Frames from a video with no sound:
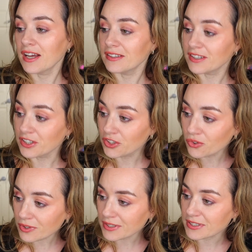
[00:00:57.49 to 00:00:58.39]
The
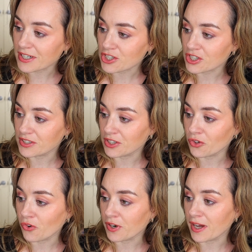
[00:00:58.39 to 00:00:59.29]
new Natasha
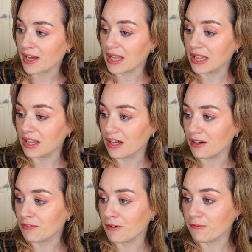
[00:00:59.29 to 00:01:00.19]
Denona
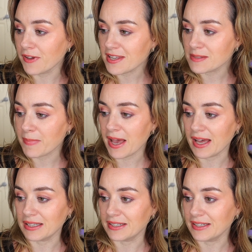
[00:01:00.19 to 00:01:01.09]
Love Face
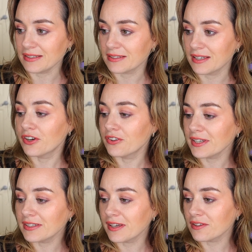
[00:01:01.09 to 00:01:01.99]
palette
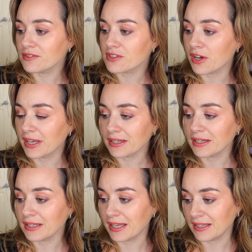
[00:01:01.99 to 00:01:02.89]
retails in
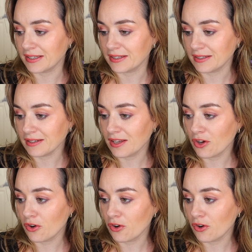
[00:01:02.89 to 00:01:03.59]
Canadian